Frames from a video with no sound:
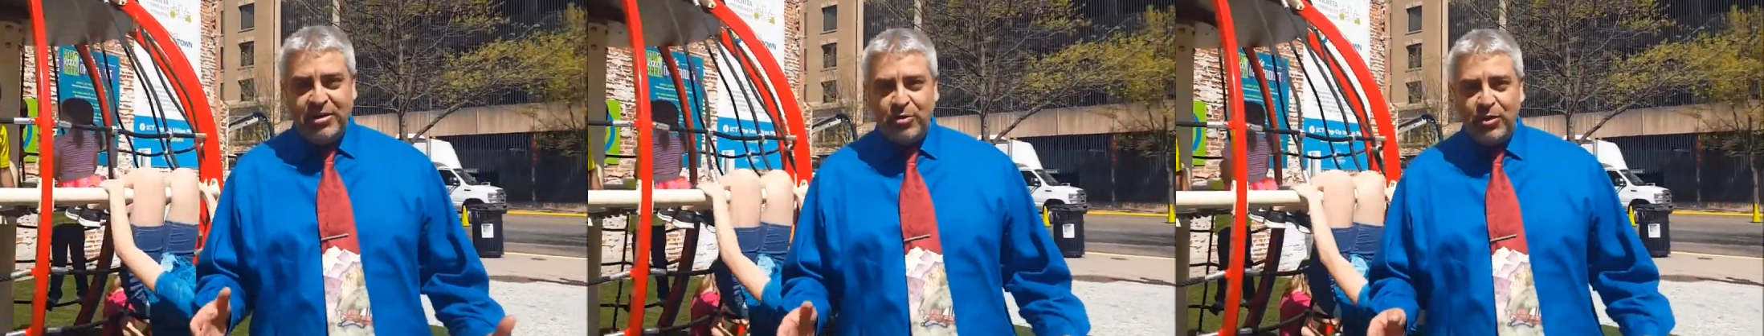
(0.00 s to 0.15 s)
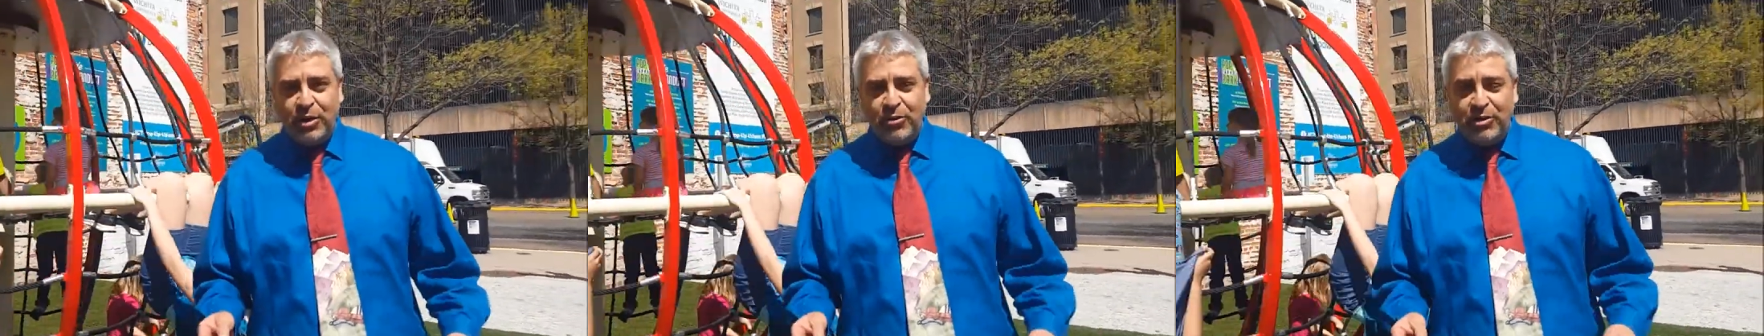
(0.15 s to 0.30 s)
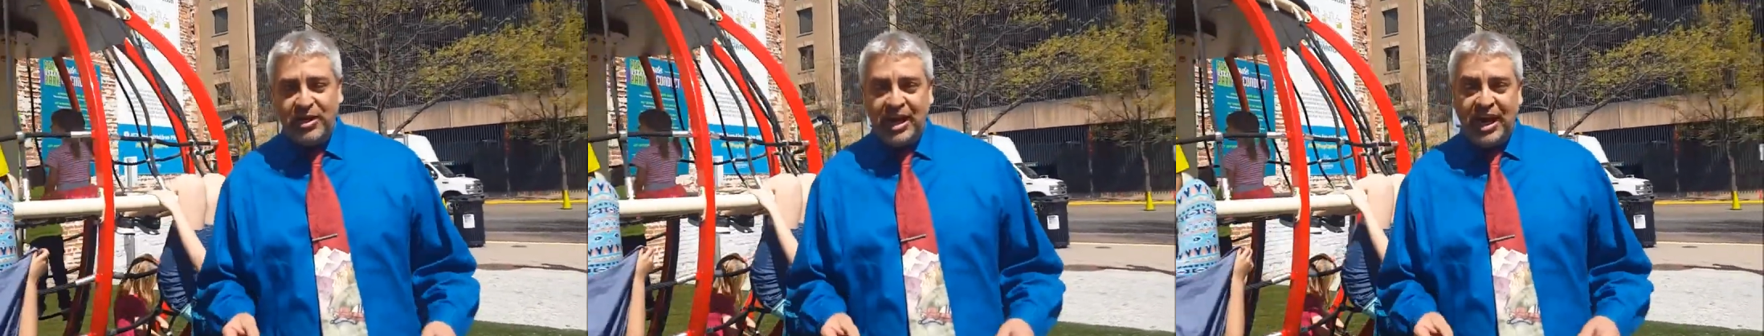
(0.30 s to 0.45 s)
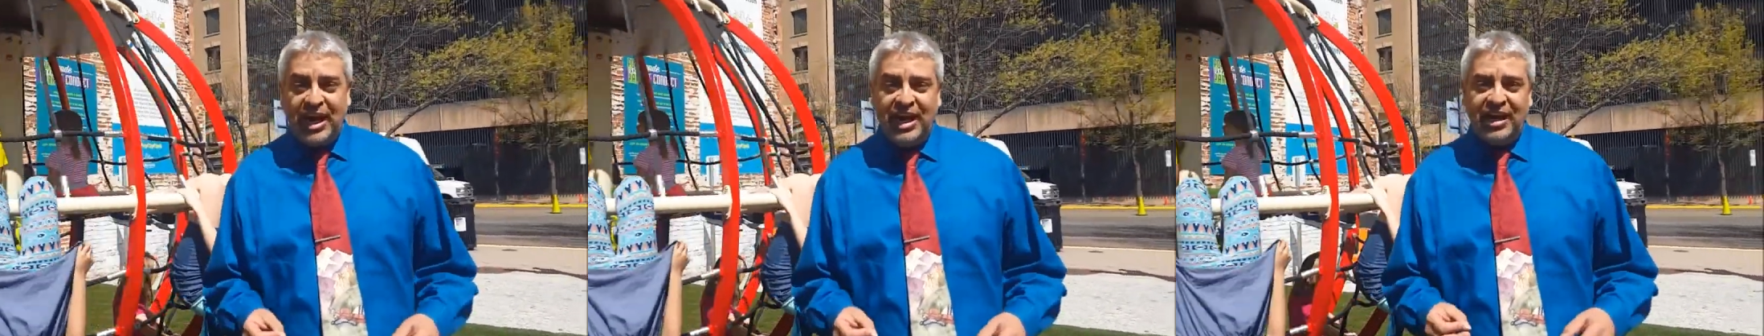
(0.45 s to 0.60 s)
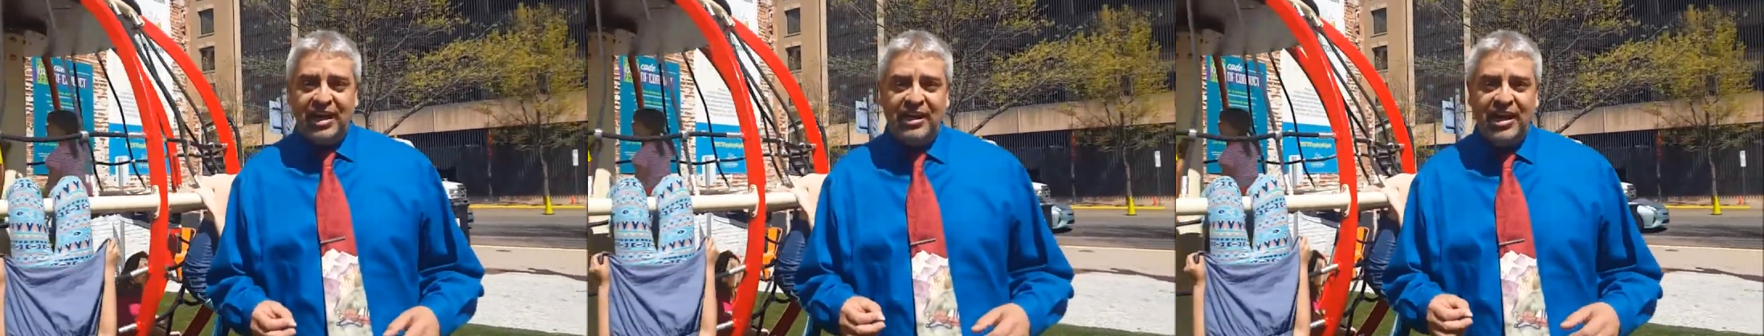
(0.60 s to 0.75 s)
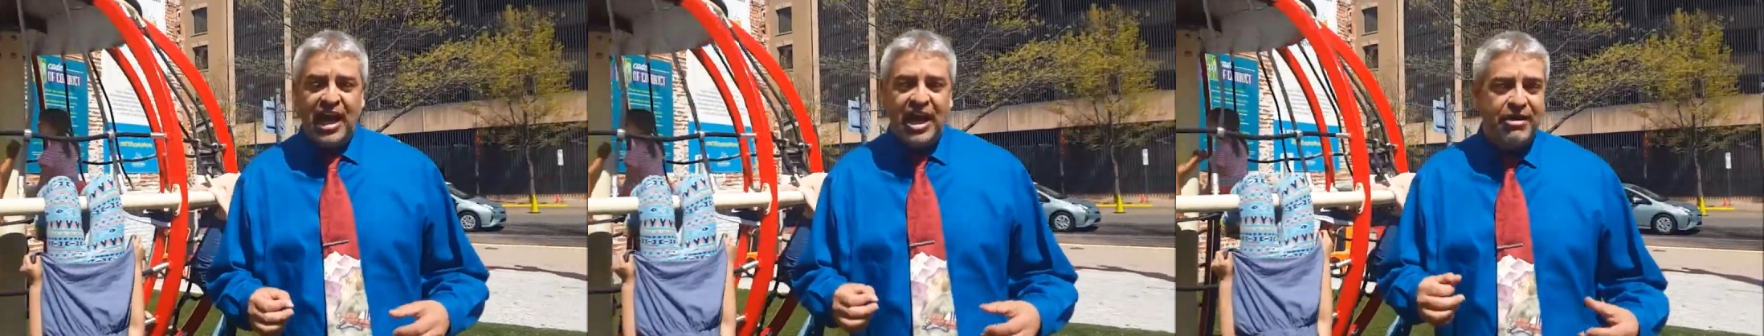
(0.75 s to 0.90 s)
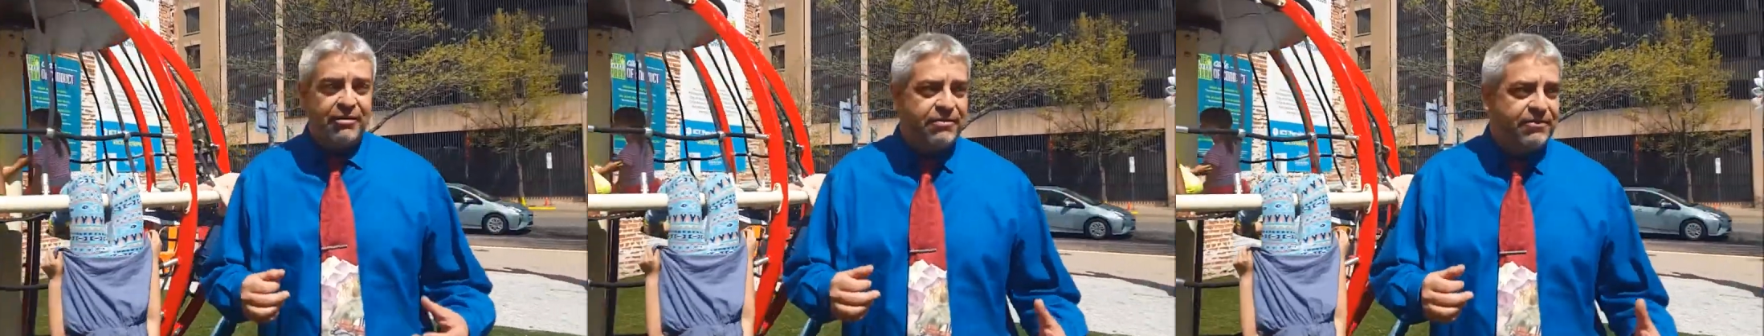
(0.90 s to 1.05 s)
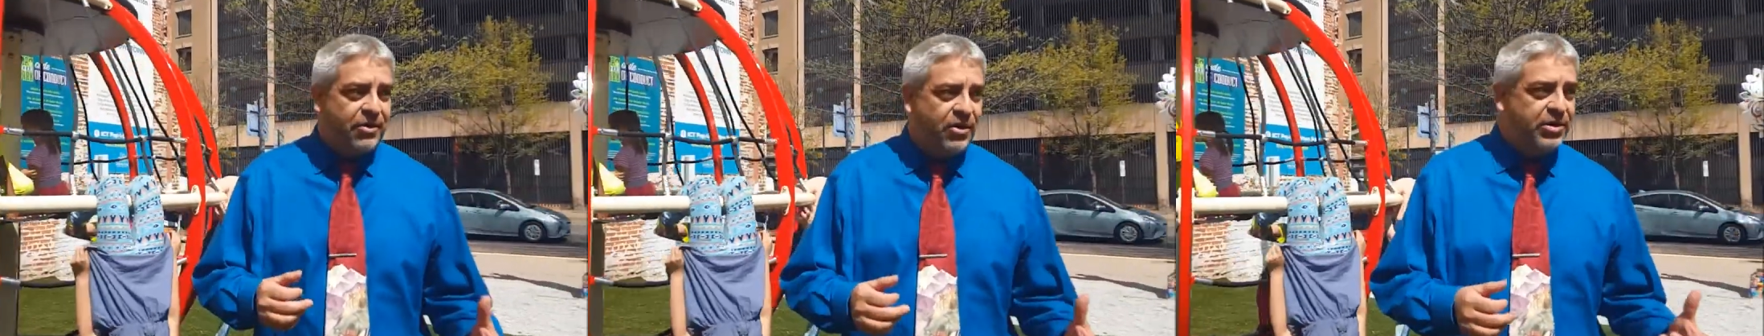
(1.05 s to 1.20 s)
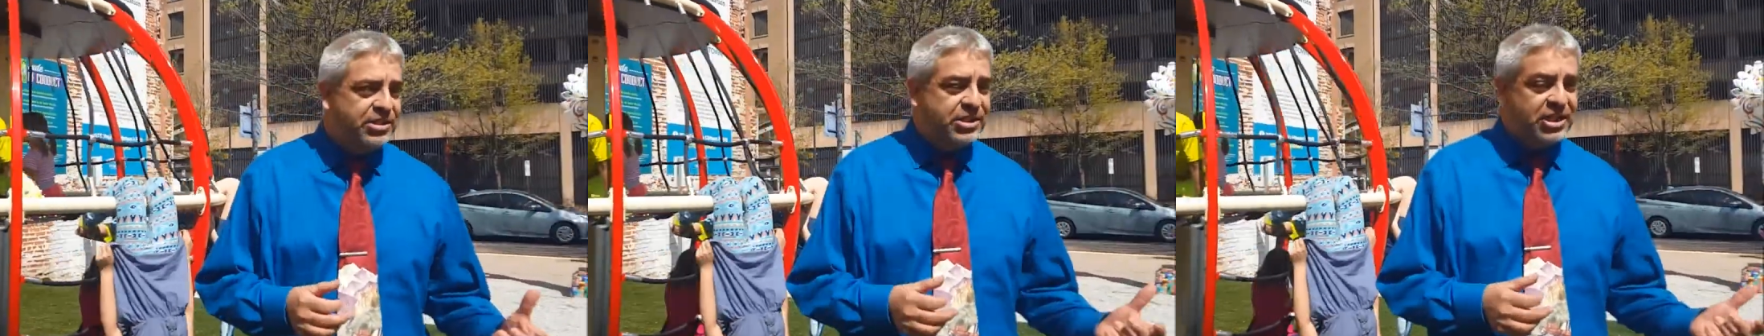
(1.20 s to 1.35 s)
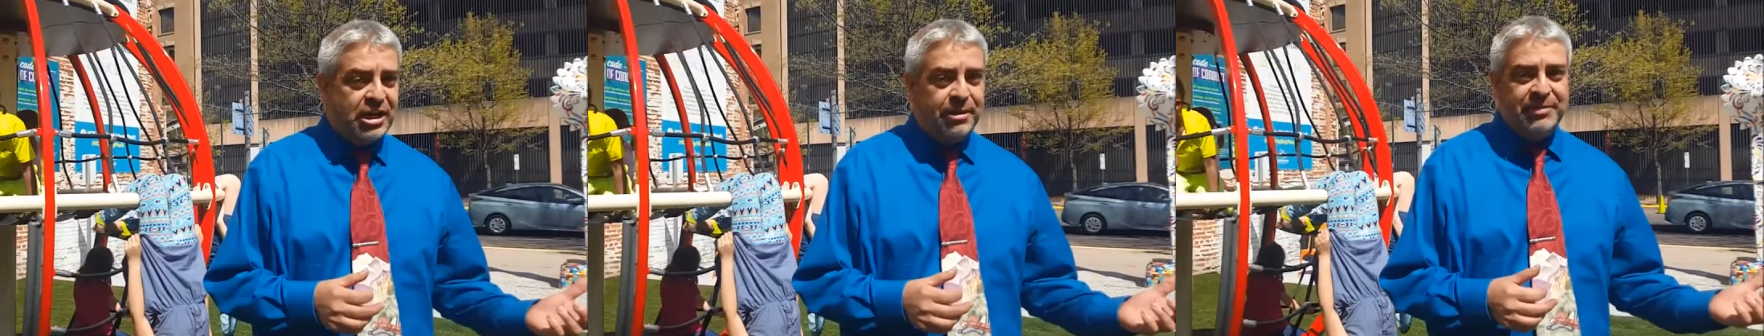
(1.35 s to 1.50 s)
where we got a lot of
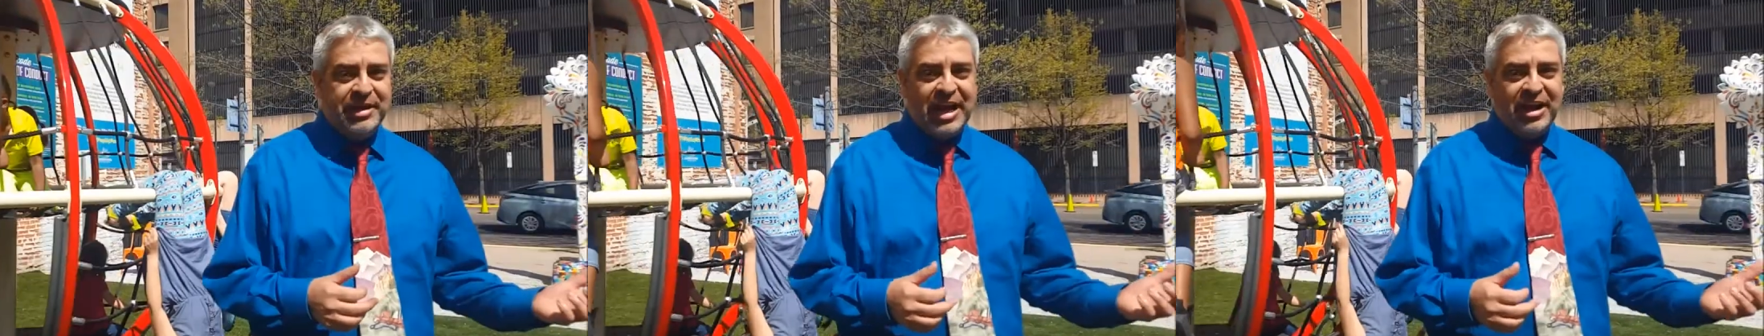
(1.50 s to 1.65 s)
folks coming